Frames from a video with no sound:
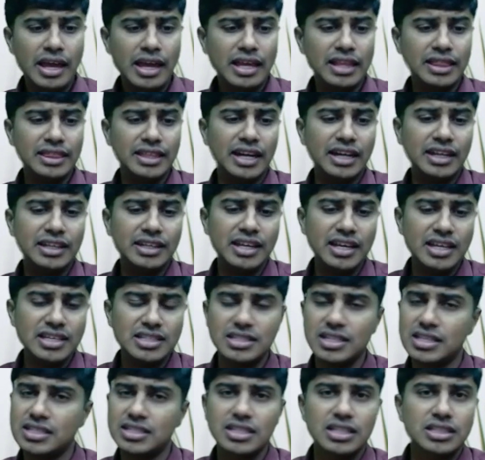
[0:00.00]
in that case,
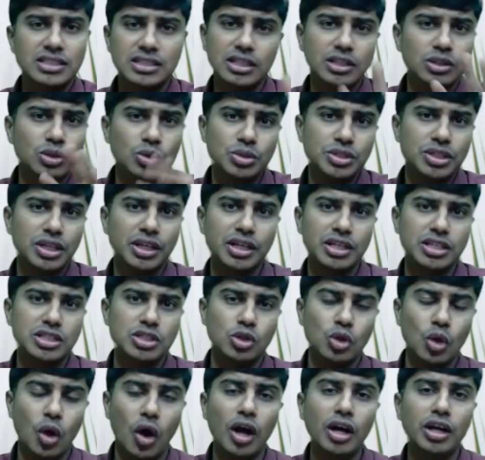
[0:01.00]
this sixteen thousand
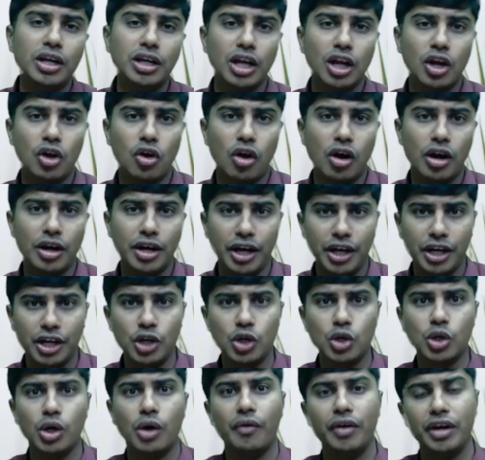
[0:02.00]
is not recorded
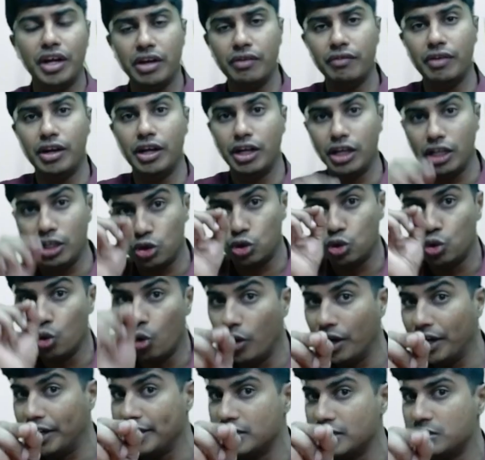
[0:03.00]
into our inventory,
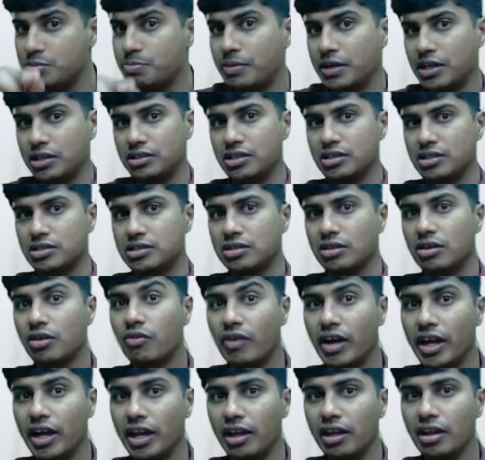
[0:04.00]
though it is purchased.
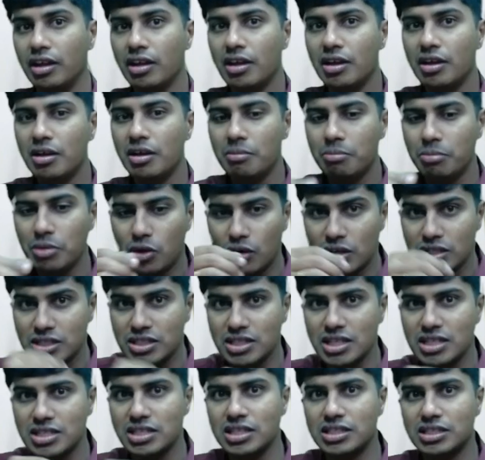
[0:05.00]
Why?
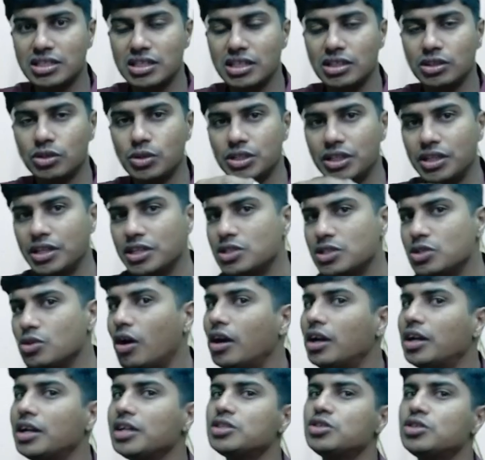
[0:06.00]
Because this sixteen thousand is
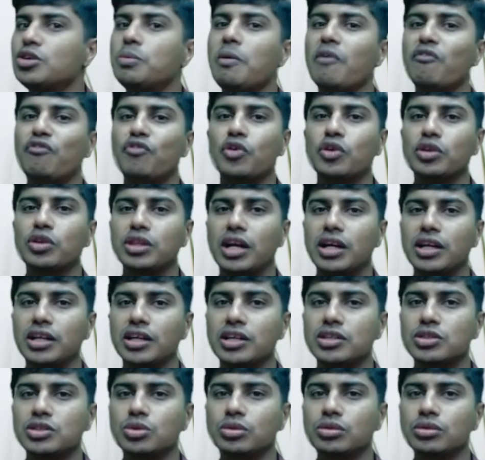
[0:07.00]
not received before
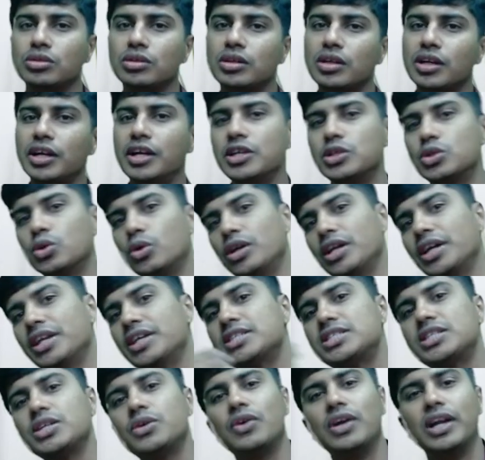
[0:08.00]
thirtieth June. It is only
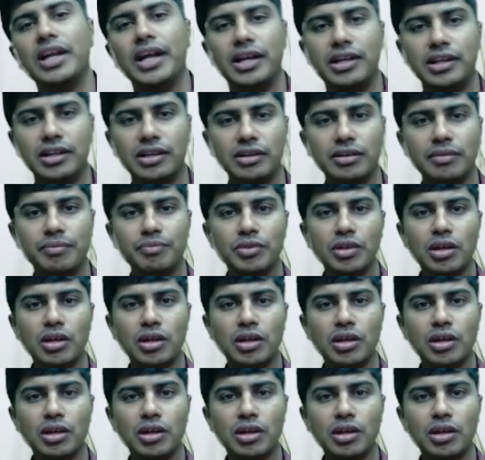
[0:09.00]
received later.